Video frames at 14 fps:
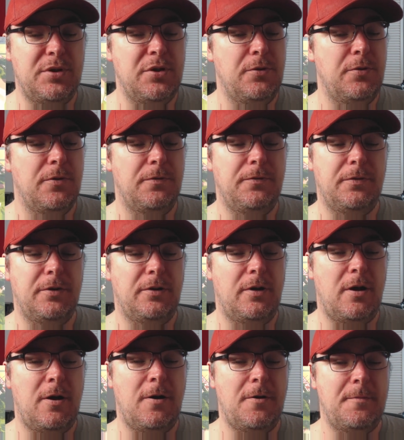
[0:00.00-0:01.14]
beautiful.
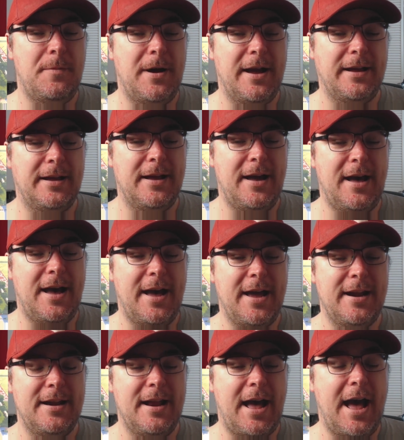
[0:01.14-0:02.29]
Oh my god.
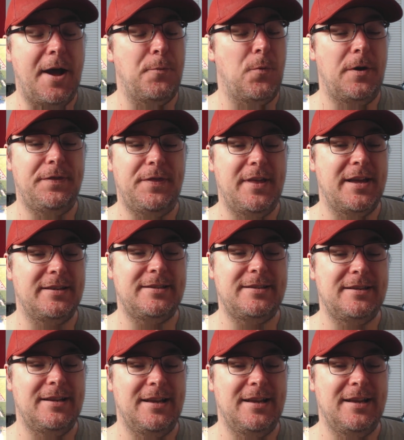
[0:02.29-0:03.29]
I want this.